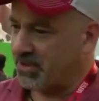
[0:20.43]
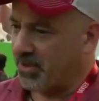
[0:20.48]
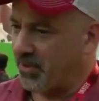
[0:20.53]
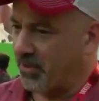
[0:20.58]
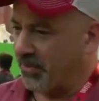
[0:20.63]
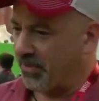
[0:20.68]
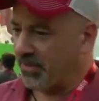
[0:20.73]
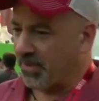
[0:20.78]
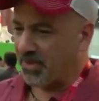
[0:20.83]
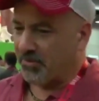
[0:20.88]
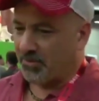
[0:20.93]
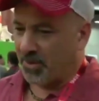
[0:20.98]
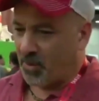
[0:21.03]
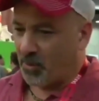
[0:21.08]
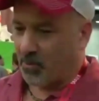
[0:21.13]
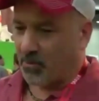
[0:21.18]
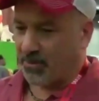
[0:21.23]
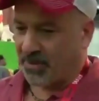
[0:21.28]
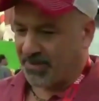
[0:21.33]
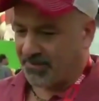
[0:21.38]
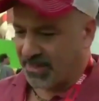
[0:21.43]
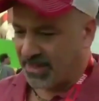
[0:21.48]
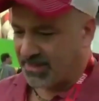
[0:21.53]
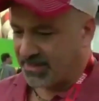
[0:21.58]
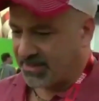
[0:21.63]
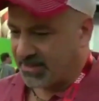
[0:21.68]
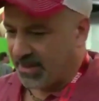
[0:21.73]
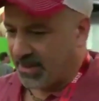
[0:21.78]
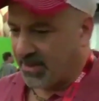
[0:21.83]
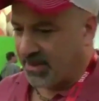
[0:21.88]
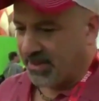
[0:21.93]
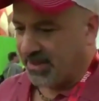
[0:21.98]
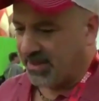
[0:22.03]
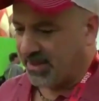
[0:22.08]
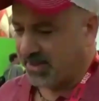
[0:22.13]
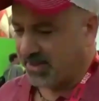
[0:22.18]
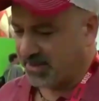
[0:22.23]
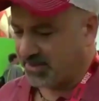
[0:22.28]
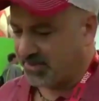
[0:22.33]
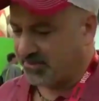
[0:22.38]
in more detail once we find out
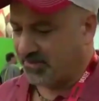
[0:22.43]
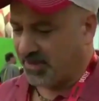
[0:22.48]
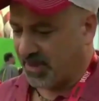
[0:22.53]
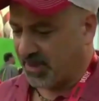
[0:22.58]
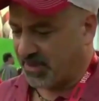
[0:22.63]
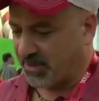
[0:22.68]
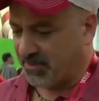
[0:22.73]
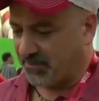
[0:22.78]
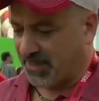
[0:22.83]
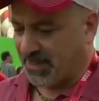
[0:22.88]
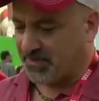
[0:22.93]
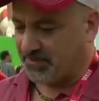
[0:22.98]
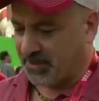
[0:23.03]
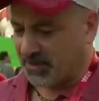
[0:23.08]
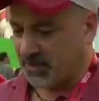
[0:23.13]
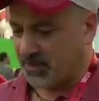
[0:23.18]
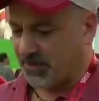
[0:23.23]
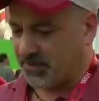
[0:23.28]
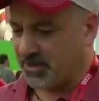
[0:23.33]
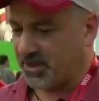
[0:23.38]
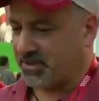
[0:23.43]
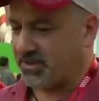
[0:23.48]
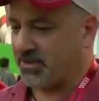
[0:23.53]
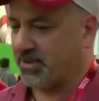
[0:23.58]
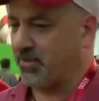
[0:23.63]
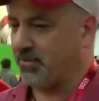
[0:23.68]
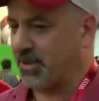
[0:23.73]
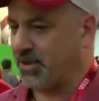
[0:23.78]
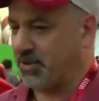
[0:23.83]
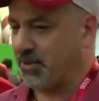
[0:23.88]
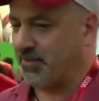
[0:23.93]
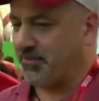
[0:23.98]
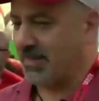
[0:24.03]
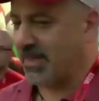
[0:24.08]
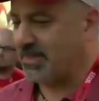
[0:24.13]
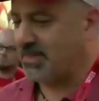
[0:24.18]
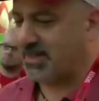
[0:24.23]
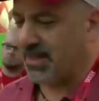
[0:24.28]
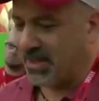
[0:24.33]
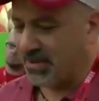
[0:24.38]
more, and of course, as things
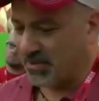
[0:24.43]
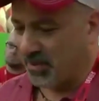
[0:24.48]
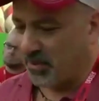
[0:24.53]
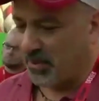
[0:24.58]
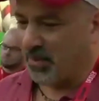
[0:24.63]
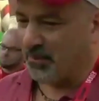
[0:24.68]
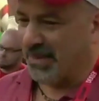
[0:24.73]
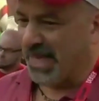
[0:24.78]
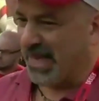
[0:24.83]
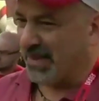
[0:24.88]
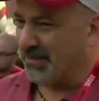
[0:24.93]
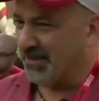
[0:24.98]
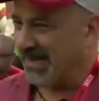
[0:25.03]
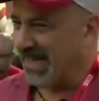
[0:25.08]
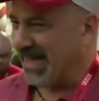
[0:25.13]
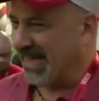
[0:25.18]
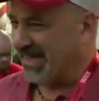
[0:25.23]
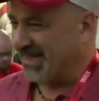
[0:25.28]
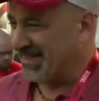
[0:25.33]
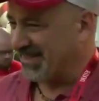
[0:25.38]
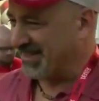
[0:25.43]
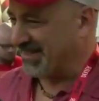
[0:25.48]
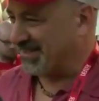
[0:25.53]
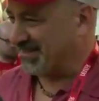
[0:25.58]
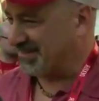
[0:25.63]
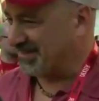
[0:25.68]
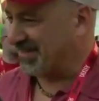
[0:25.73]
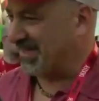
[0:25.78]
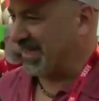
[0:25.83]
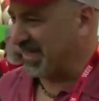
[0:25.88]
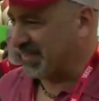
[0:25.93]
come up, I will keep you up to